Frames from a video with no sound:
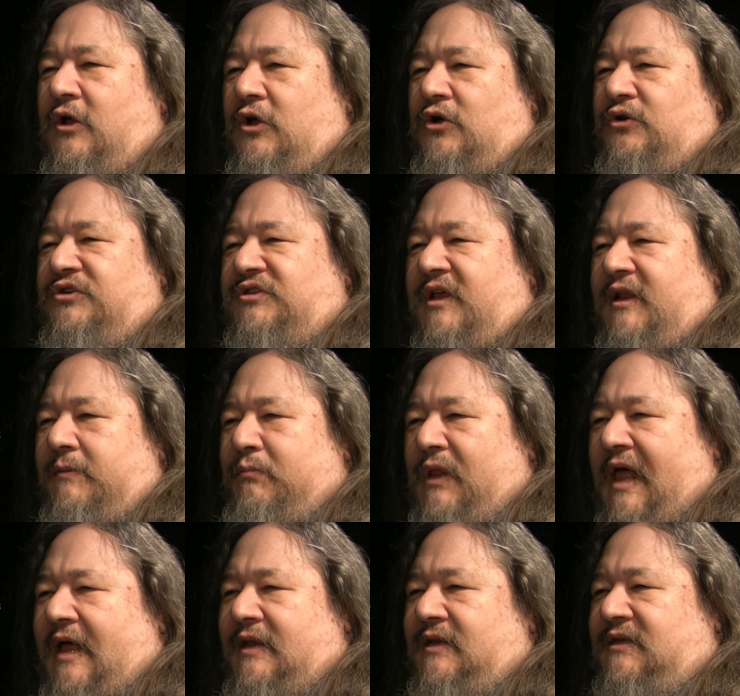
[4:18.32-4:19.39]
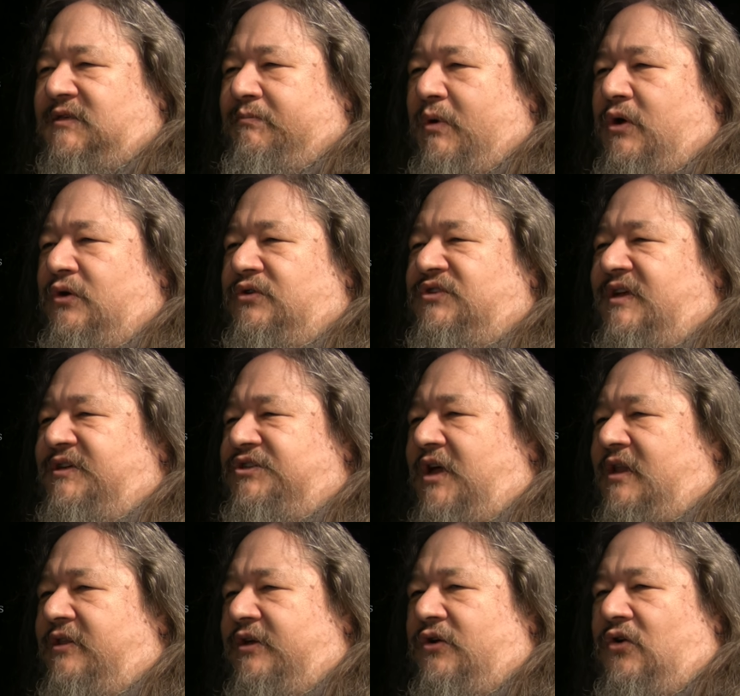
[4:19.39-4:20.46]
who studied Plotinus, Poe, Saint
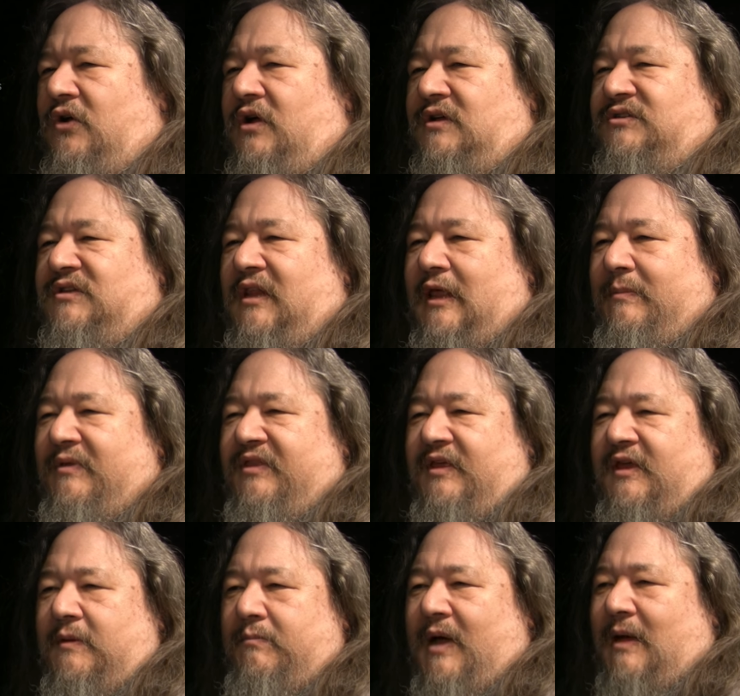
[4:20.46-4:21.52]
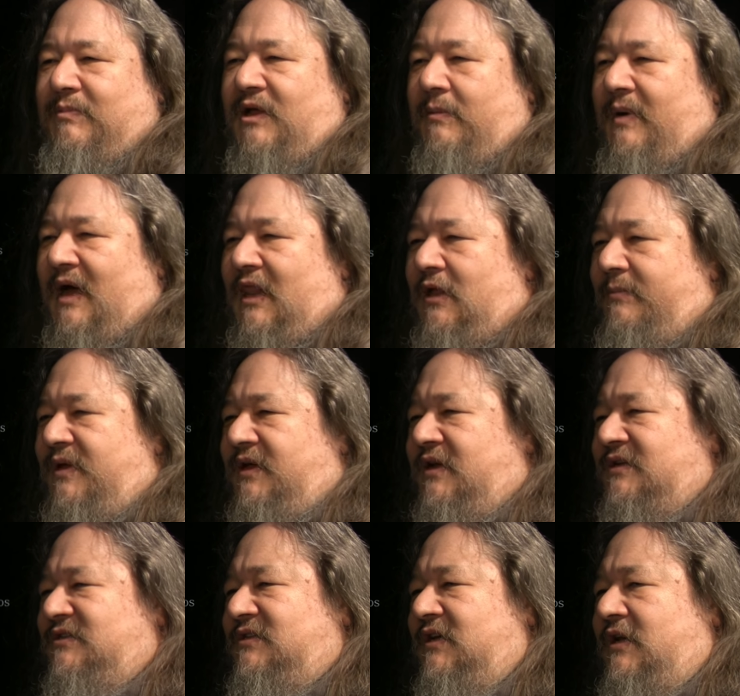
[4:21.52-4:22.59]
John of the Cross, telepathy, and Bab Kabbalah
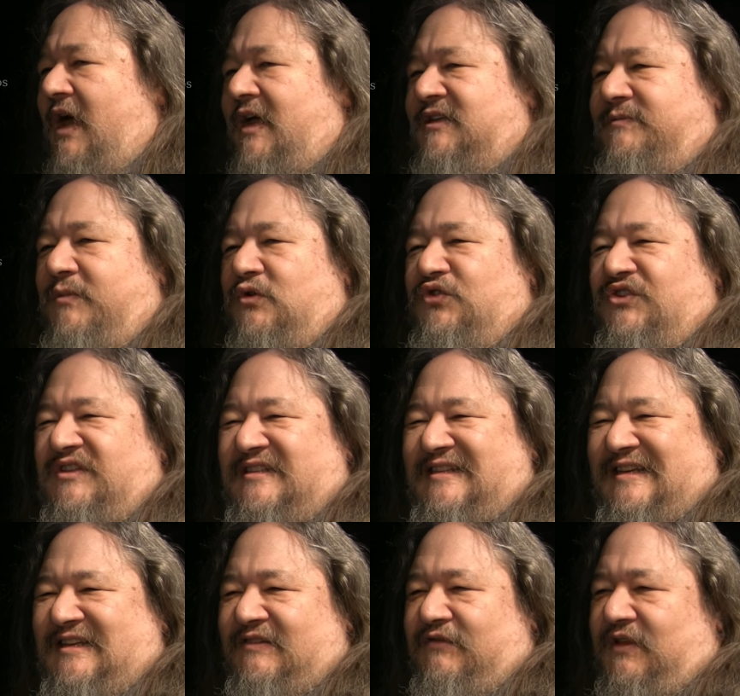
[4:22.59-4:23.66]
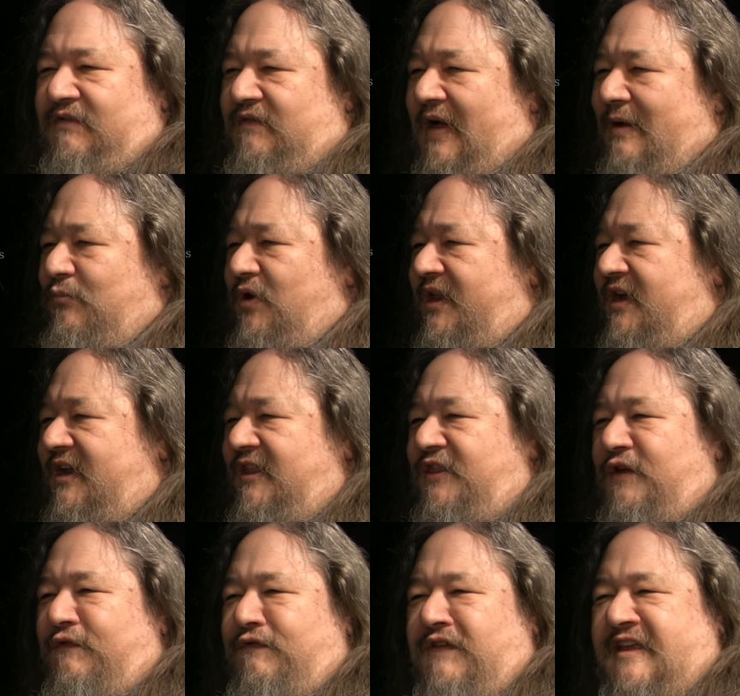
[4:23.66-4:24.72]
because the cosmos instinctively vibrated at
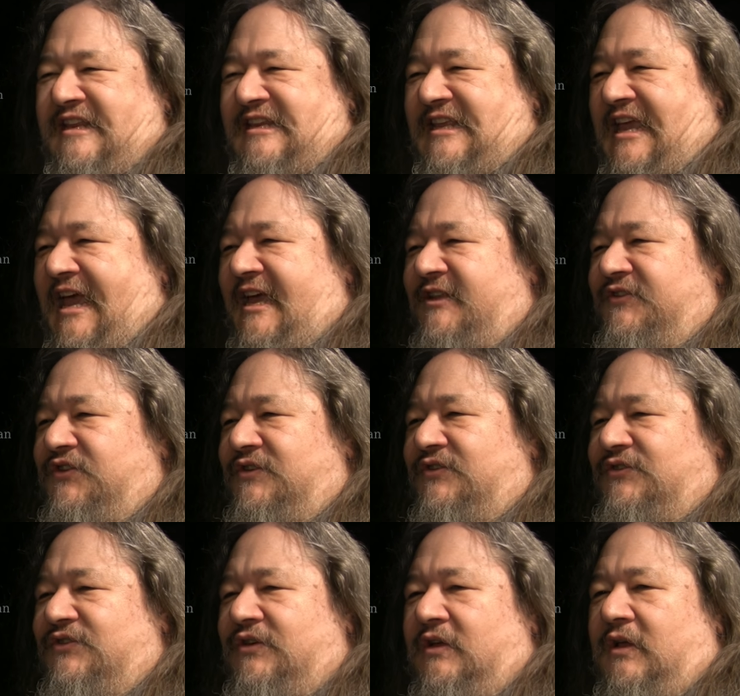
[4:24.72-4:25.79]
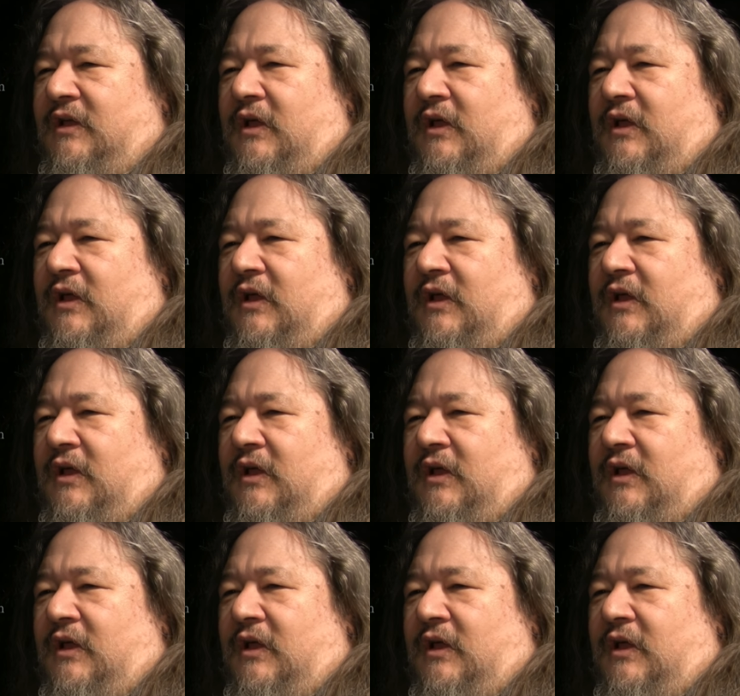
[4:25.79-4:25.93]
their feet in Kansas,